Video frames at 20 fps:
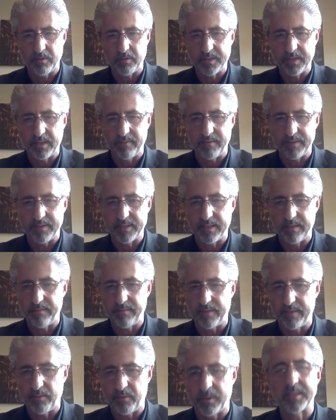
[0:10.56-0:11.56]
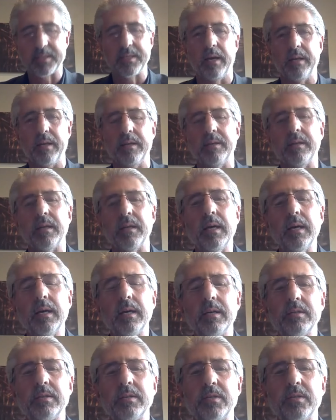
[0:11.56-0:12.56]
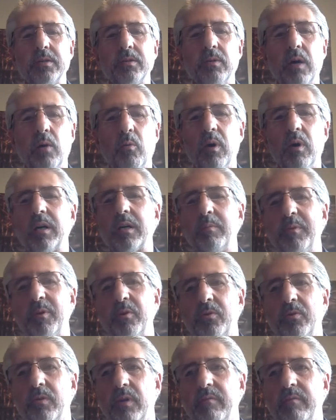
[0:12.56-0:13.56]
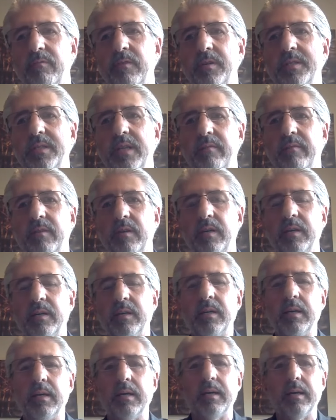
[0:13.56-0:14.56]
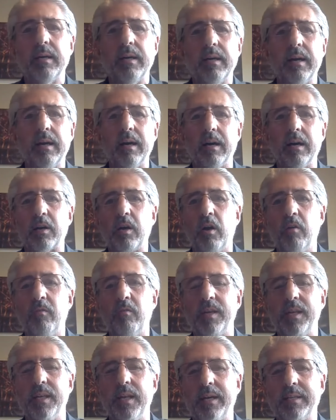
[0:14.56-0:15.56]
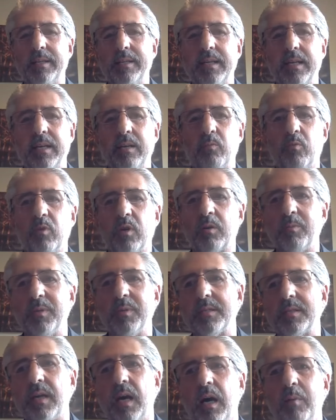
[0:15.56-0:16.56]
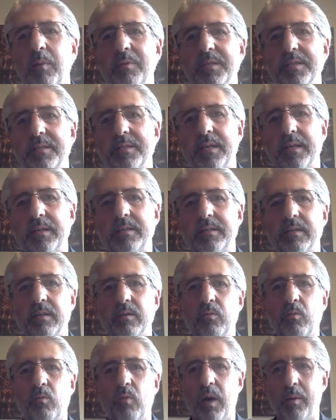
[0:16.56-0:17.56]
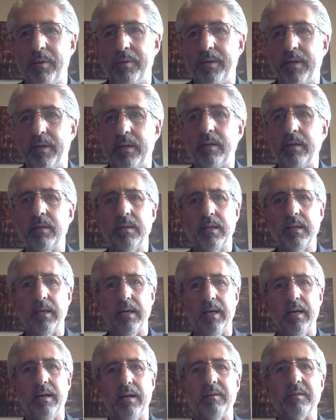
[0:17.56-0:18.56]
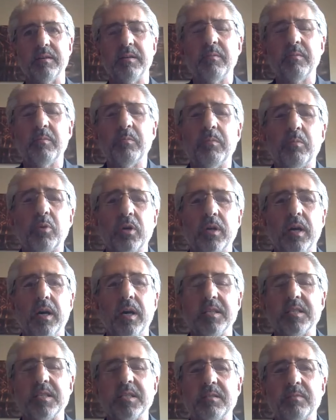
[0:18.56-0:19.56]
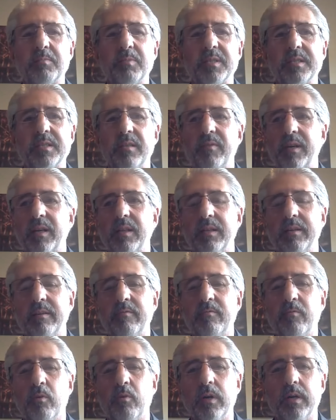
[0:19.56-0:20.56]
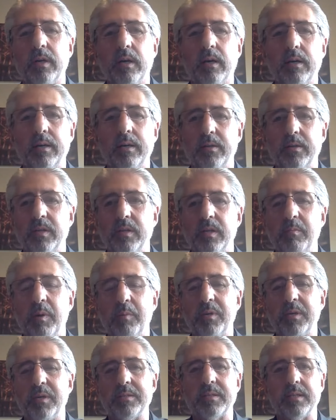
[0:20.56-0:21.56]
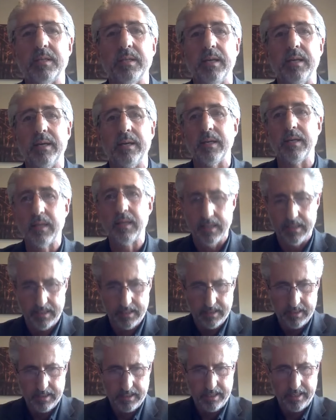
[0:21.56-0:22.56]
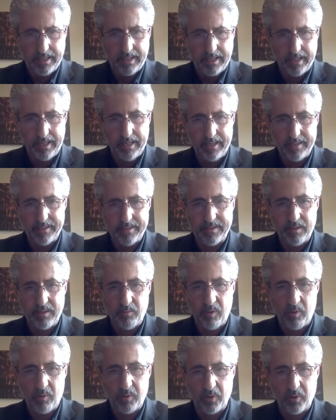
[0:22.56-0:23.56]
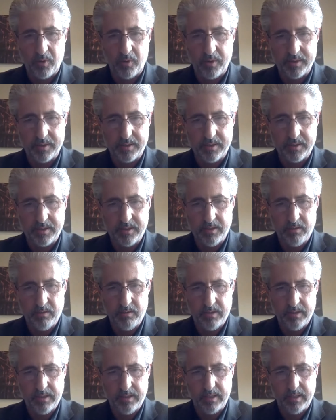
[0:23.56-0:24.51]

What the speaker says: 770, we're excited to welcome you to our first ever COVID-19 Workmen's Compensation webinar put on specifically for our union members tonight. And what we're going to do